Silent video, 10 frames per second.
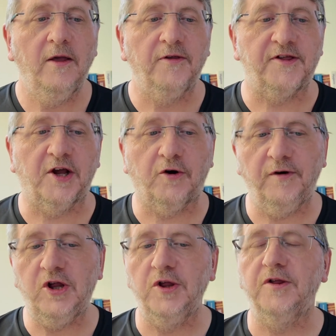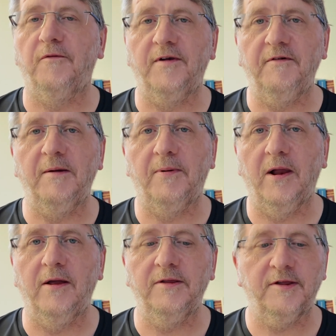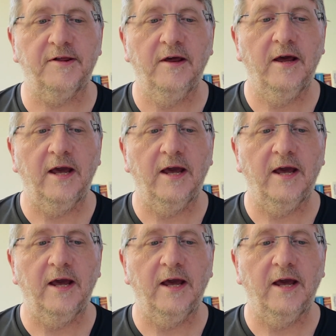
the secretions of living plants